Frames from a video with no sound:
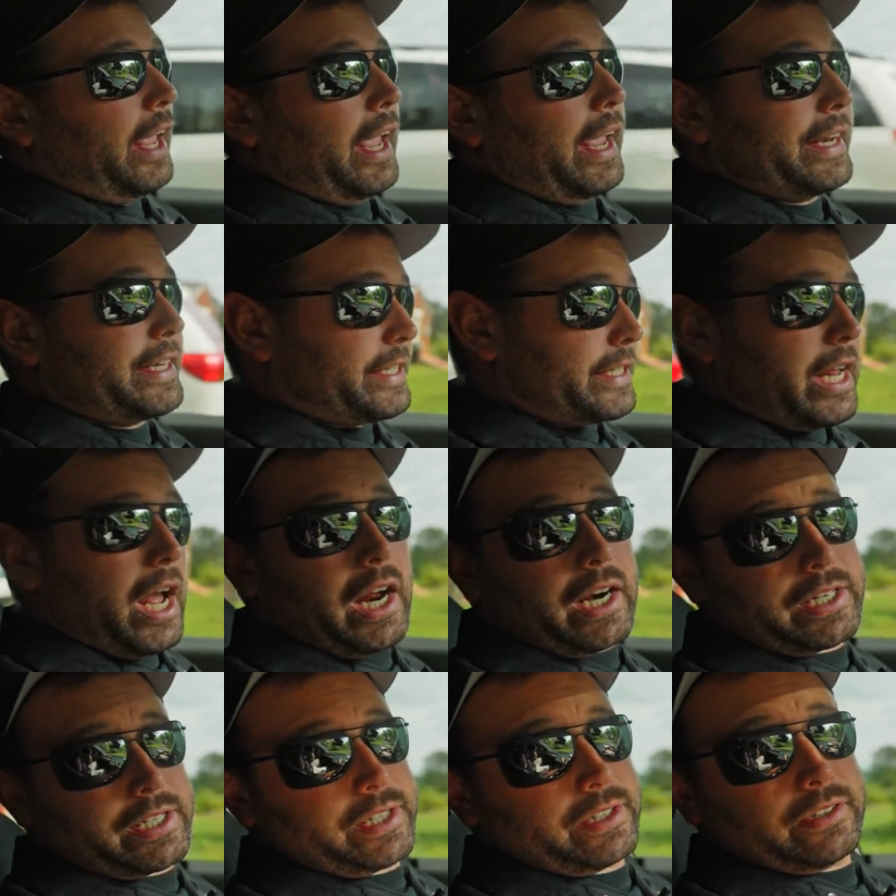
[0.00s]
it
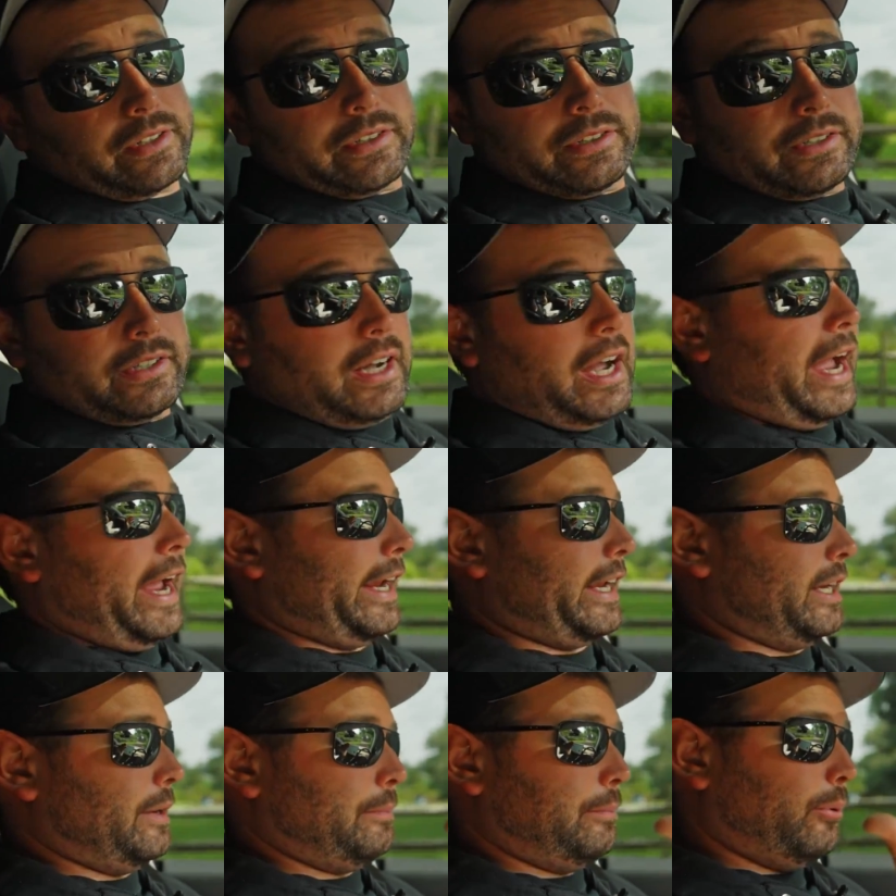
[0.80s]
sucks. I
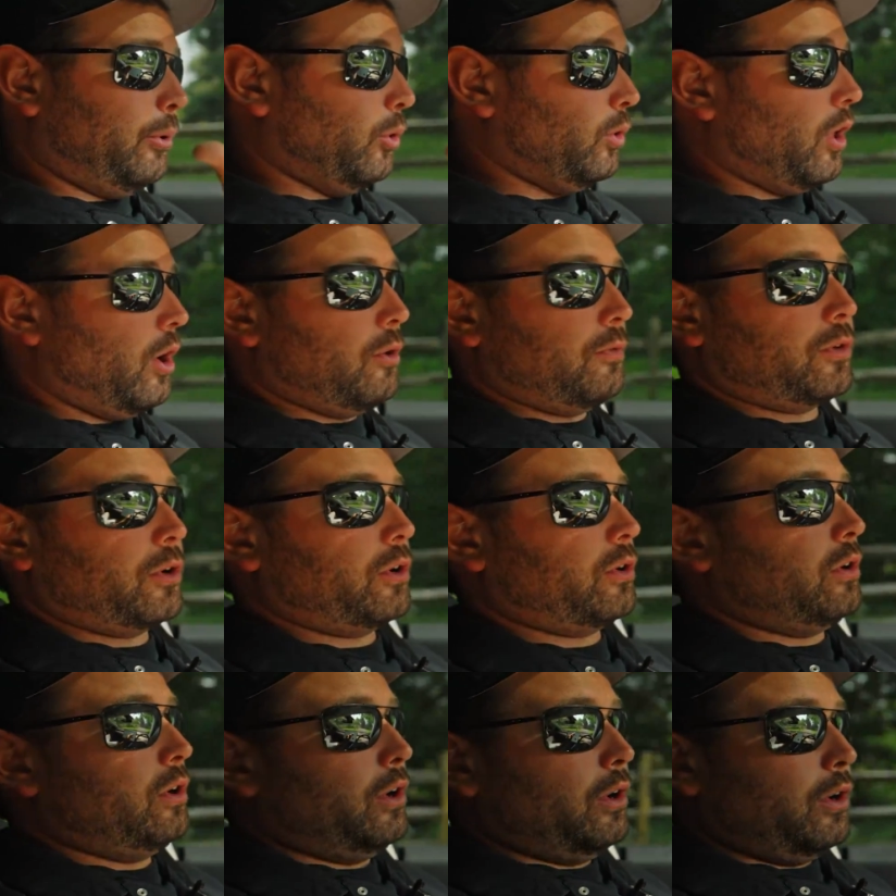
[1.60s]
can pull over